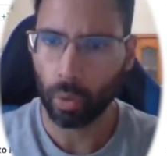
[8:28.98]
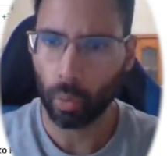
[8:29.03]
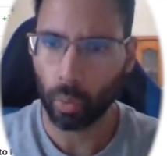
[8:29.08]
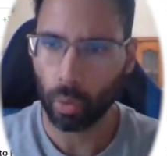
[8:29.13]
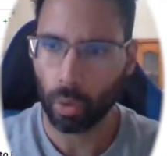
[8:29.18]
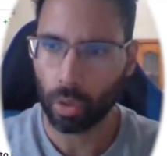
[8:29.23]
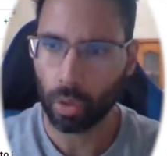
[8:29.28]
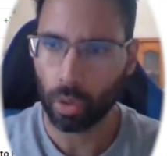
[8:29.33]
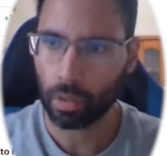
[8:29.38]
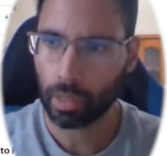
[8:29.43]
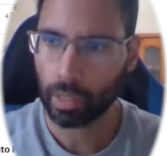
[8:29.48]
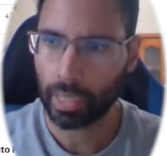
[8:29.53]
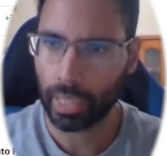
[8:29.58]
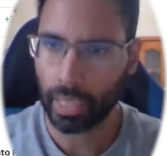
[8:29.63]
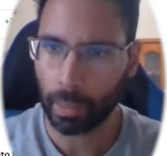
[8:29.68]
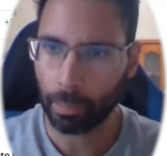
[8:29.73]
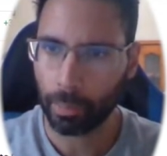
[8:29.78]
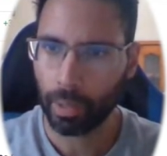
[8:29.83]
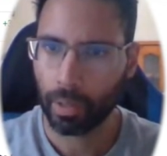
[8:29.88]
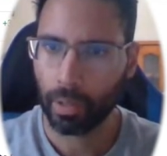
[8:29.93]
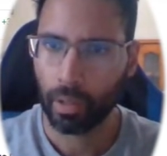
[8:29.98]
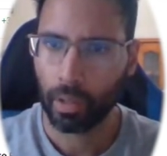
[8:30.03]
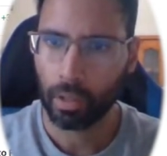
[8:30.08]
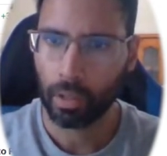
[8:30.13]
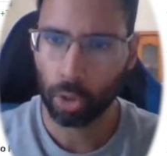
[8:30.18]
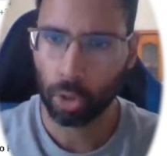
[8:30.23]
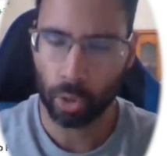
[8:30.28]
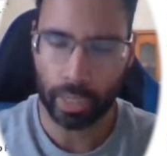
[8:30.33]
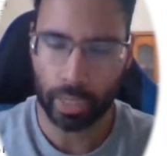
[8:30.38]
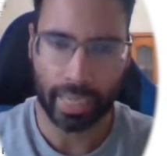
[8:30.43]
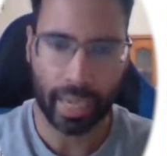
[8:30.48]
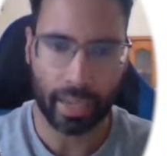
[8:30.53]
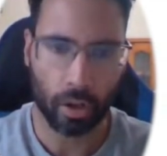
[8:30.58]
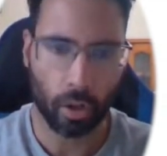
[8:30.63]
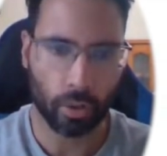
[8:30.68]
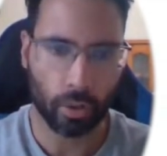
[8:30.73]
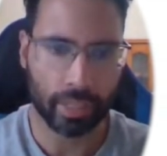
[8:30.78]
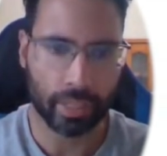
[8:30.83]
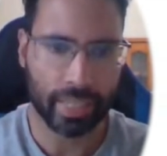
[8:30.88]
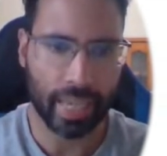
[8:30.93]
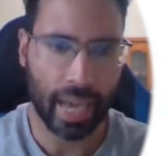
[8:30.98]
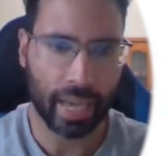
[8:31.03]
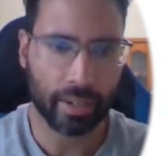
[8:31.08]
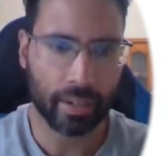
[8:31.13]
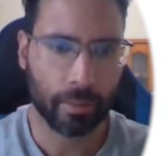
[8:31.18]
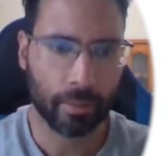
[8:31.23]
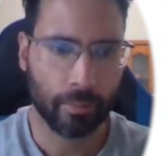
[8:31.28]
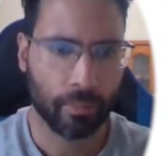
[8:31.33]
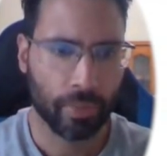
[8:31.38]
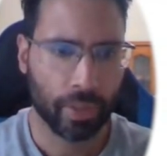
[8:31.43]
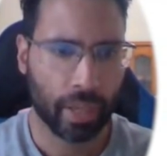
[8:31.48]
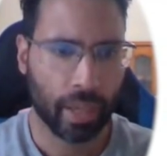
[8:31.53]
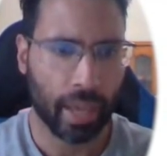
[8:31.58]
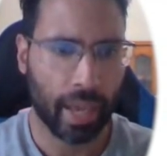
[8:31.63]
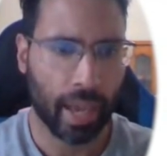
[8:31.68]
we'll keep looking at all the data.